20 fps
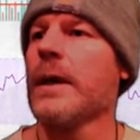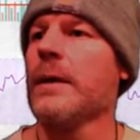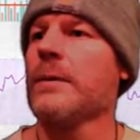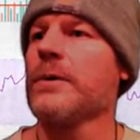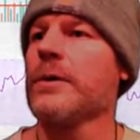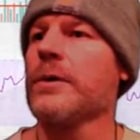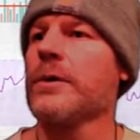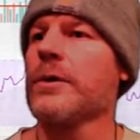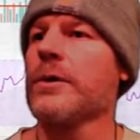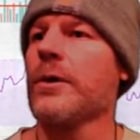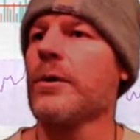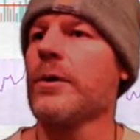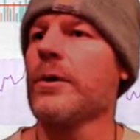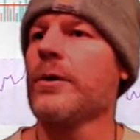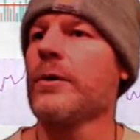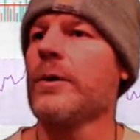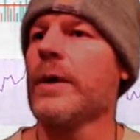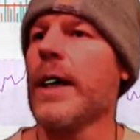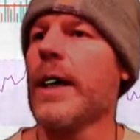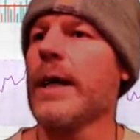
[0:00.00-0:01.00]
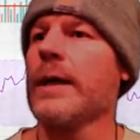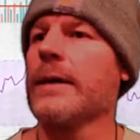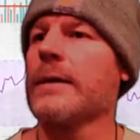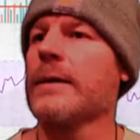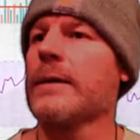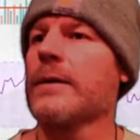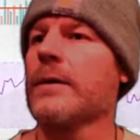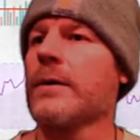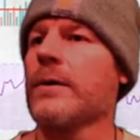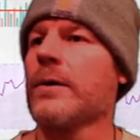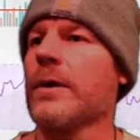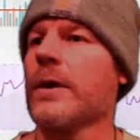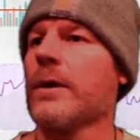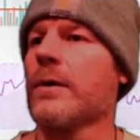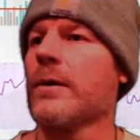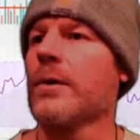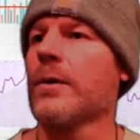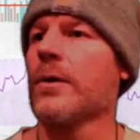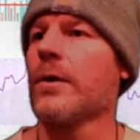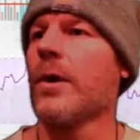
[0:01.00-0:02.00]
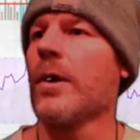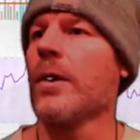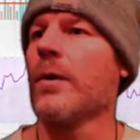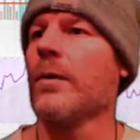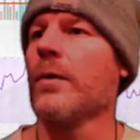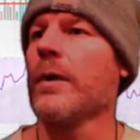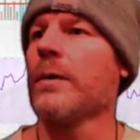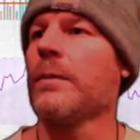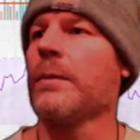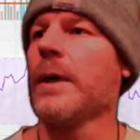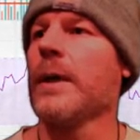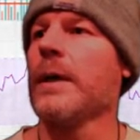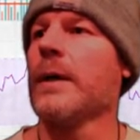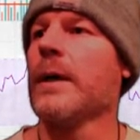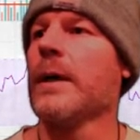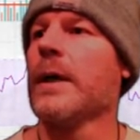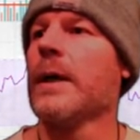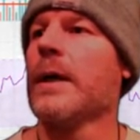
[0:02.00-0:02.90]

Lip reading: just showing you guys so you can learn along with me.